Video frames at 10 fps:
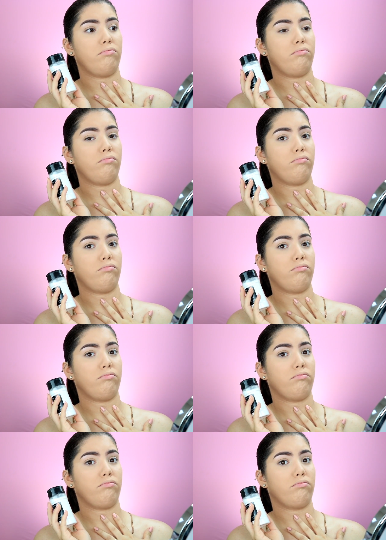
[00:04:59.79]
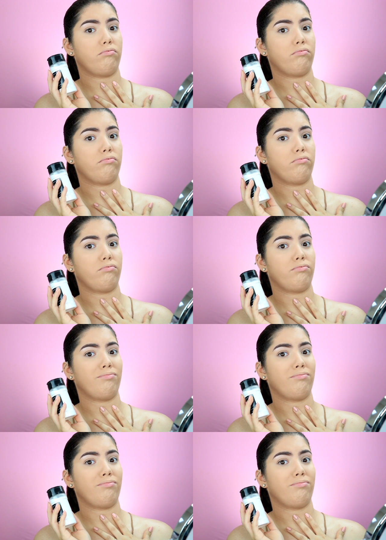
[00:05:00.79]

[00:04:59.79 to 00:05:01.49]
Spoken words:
No one is speaking in this clip.